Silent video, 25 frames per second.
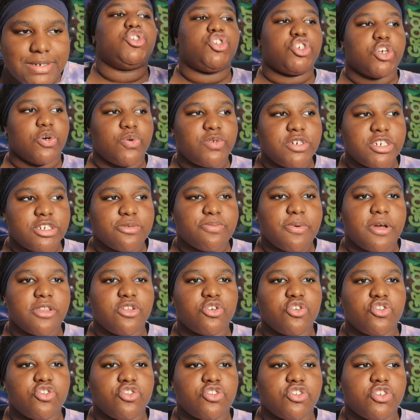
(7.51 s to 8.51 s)
and Jonas
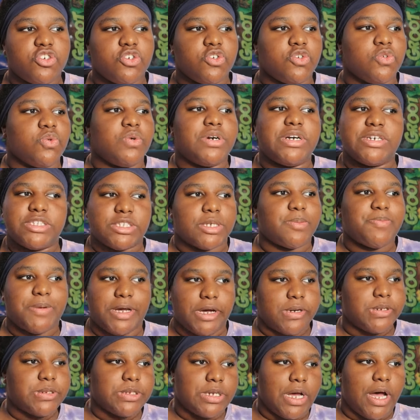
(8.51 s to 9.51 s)
Brothers do It's
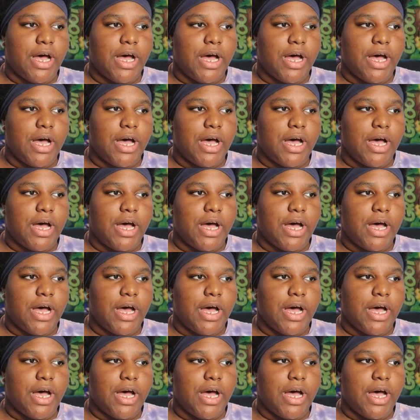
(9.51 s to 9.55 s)
About